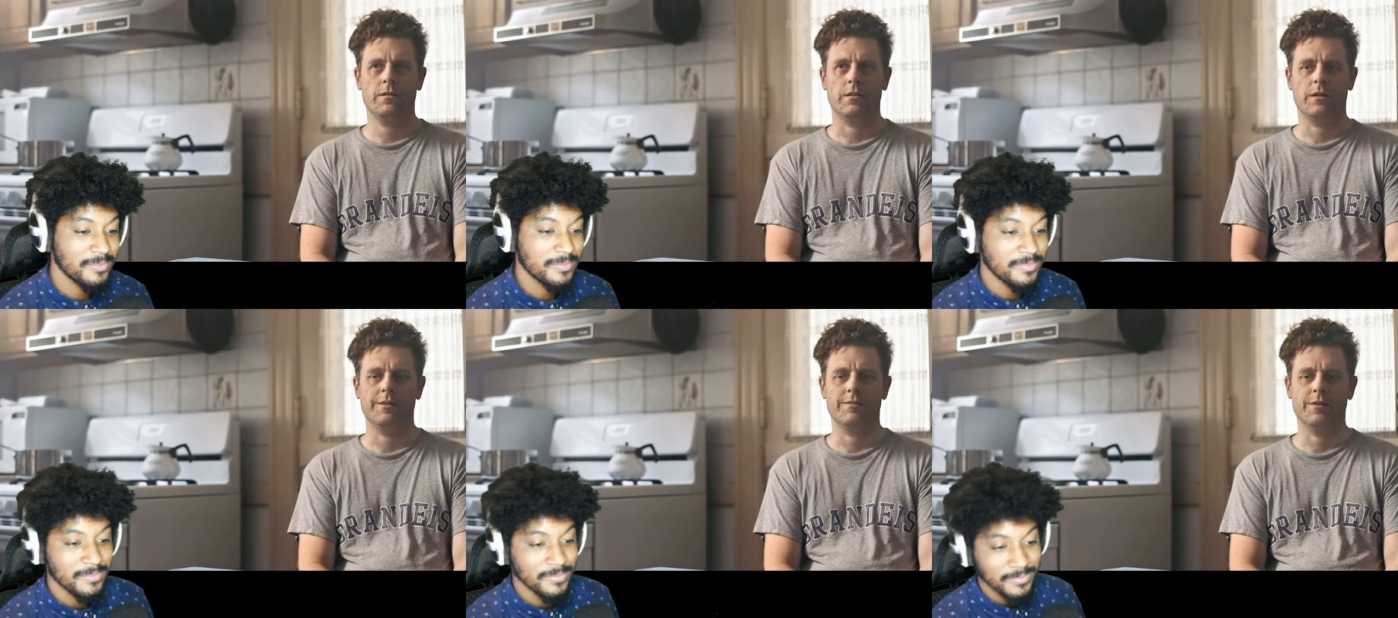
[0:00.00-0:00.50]

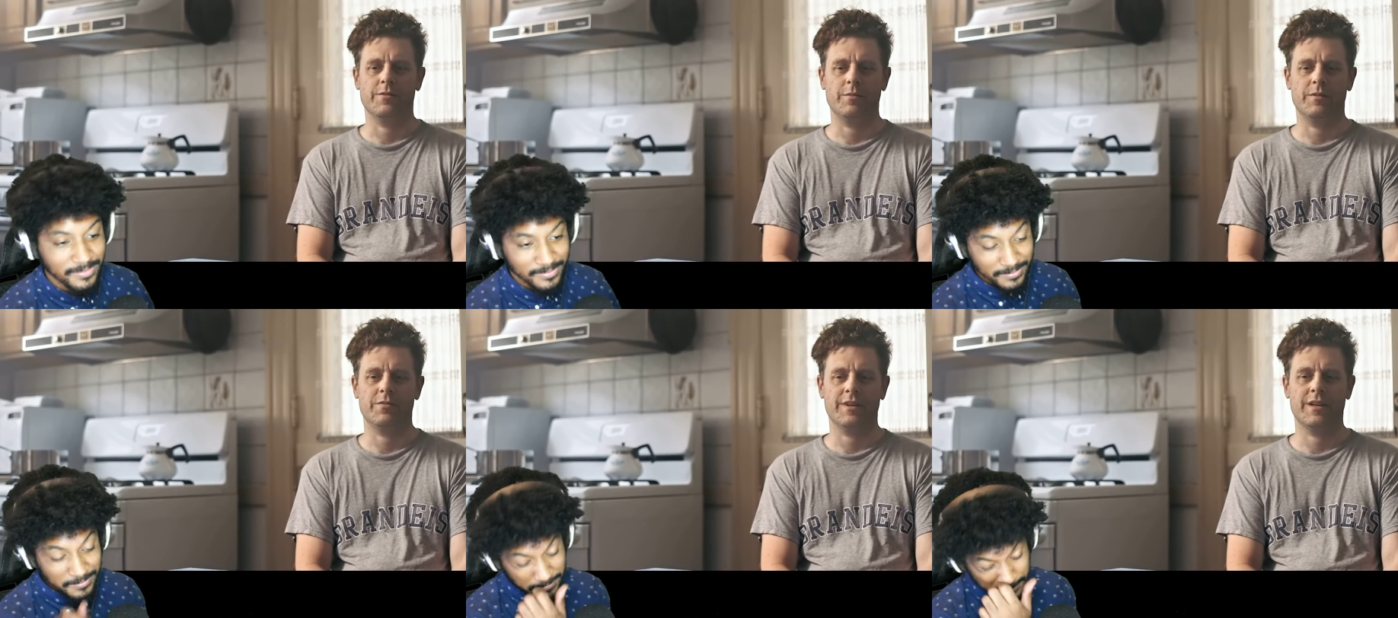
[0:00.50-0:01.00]
Speaker 1: And even if
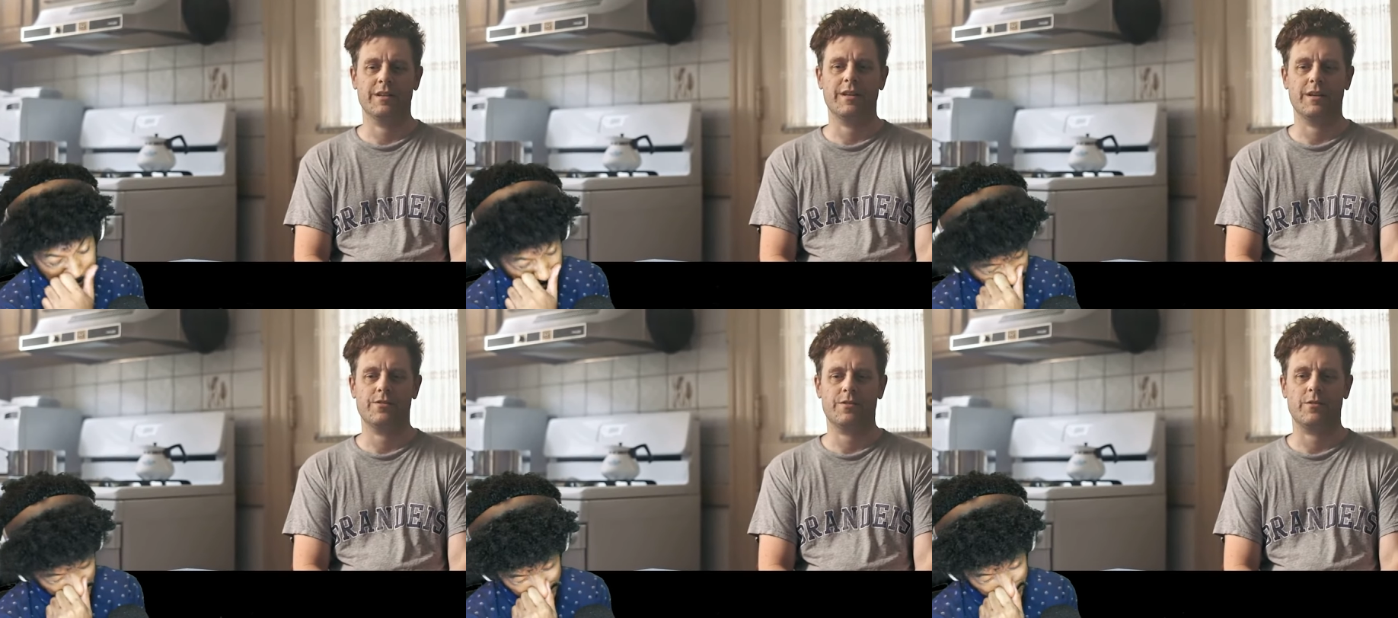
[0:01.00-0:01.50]
we forget
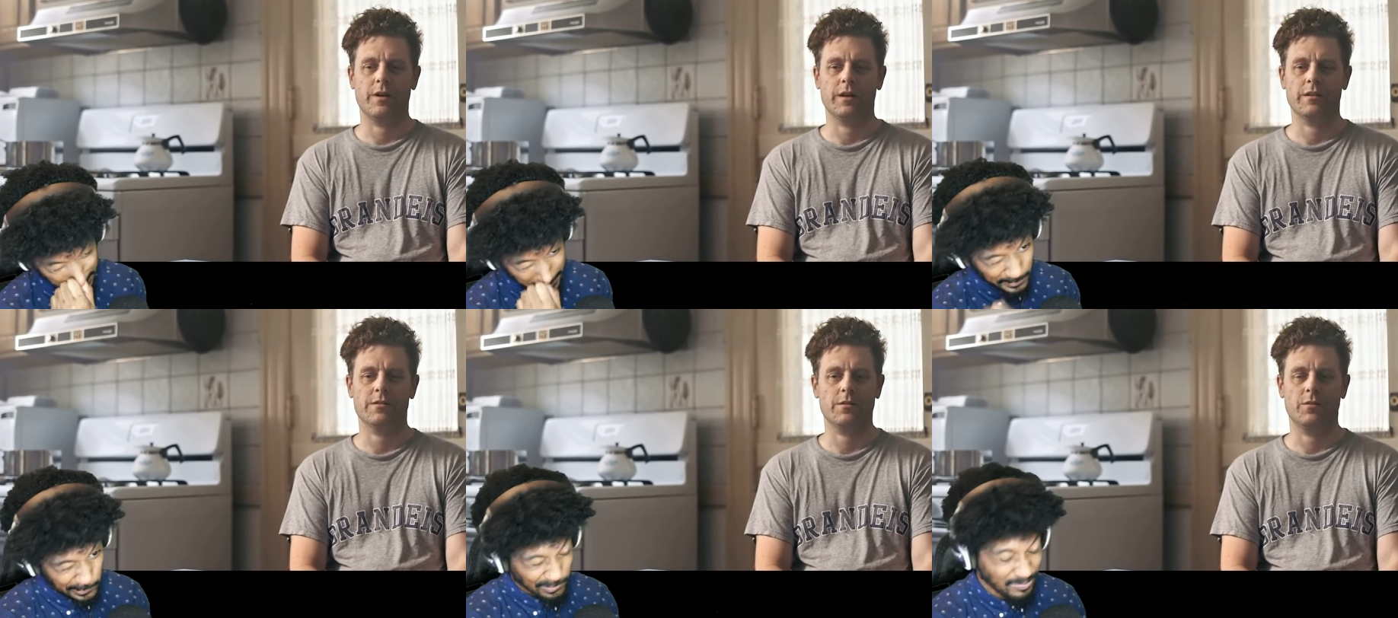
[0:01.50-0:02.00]
that
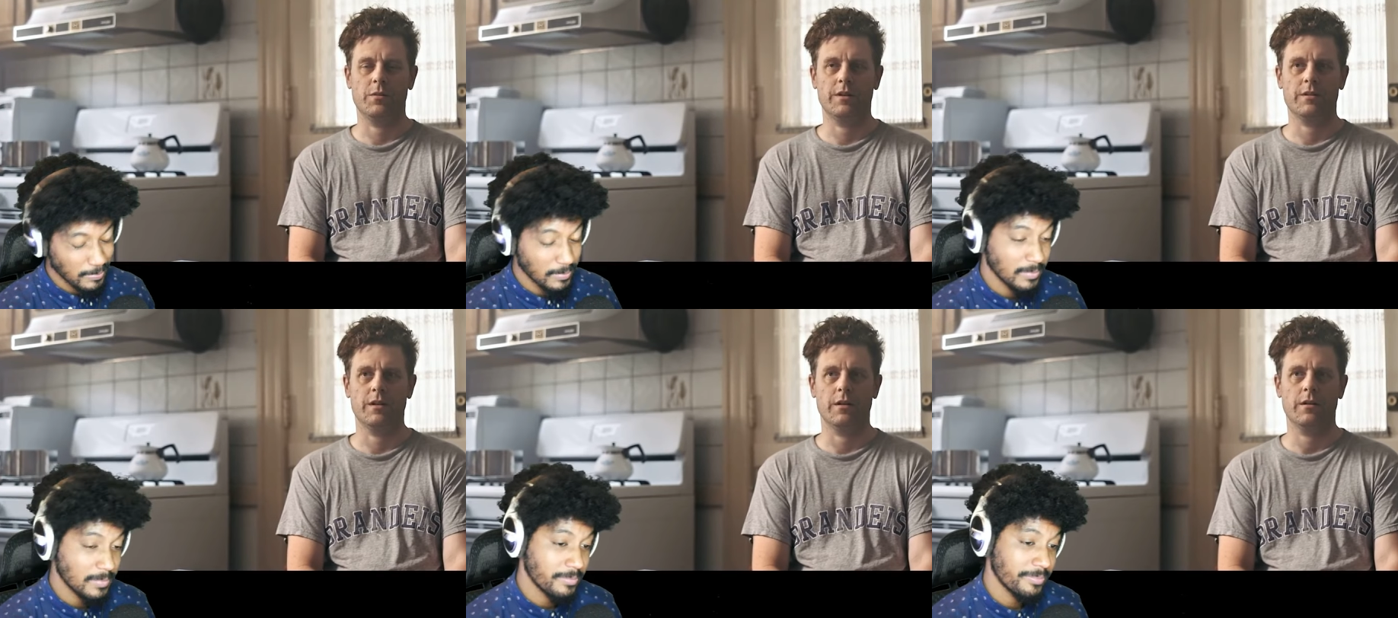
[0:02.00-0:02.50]
strength, it's
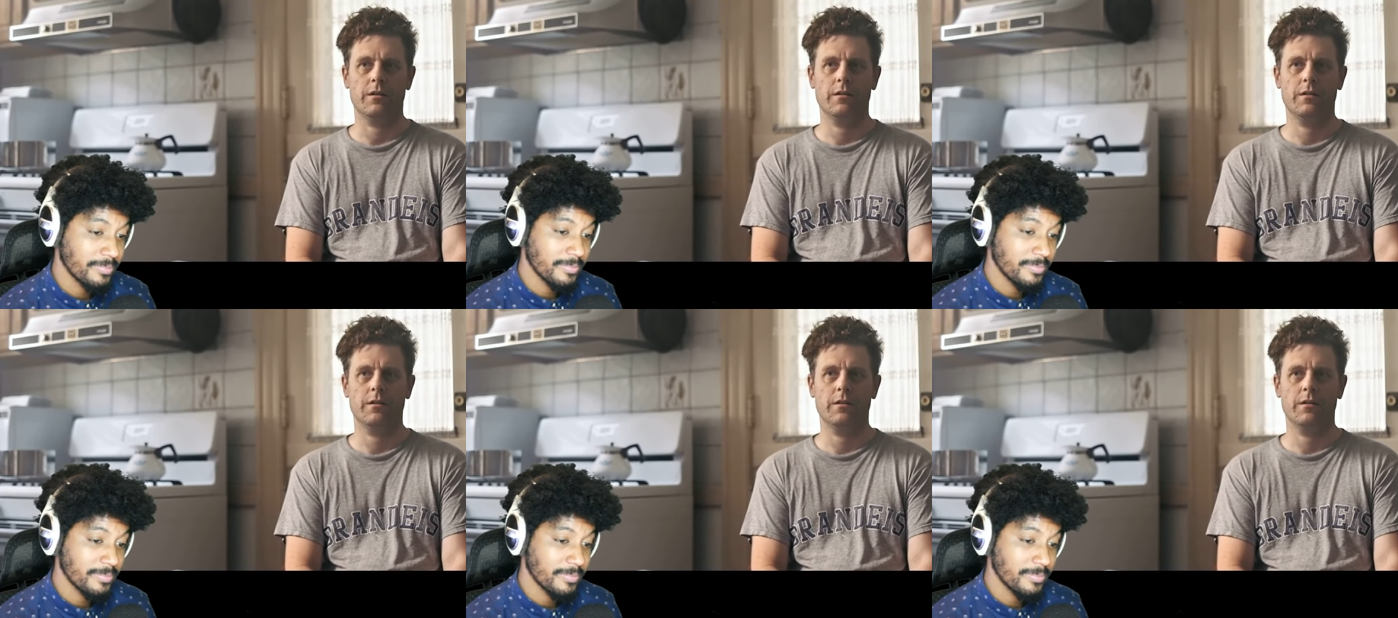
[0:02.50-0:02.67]
always there.